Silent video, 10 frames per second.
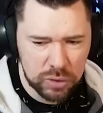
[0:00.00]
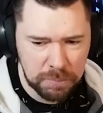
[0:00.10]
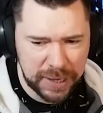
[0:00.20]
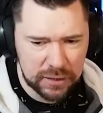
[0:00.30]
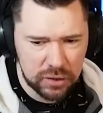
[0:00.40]

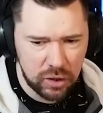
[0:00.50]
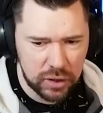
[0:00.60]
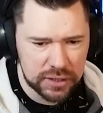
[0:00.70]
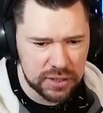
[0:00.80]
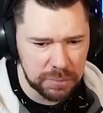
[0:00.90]
Man
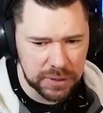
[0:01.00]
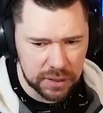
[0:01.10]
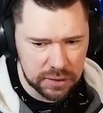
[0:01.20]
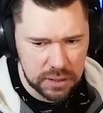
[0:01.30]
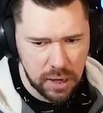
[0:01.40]
United
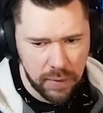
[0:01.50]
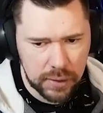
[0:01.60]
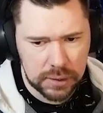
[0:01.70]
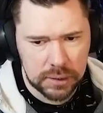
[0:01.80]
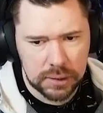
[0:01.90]
somethings?
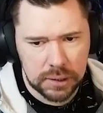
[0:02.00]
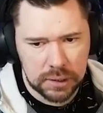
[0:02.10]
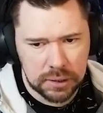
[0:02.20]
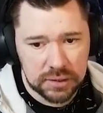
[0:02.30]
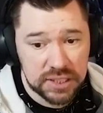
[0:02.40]

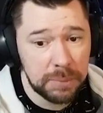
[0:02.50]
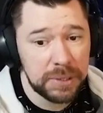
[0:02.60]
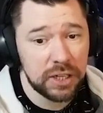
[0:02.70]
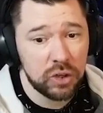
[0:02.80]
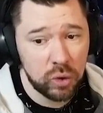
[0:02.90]
Team of the
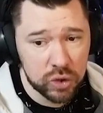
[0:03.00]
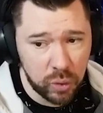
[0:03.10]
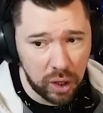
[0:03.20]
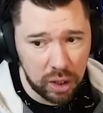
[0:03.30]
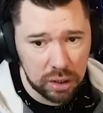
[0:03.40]
Year
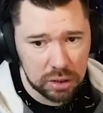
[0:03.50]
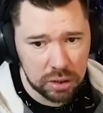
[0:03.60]
Courtois.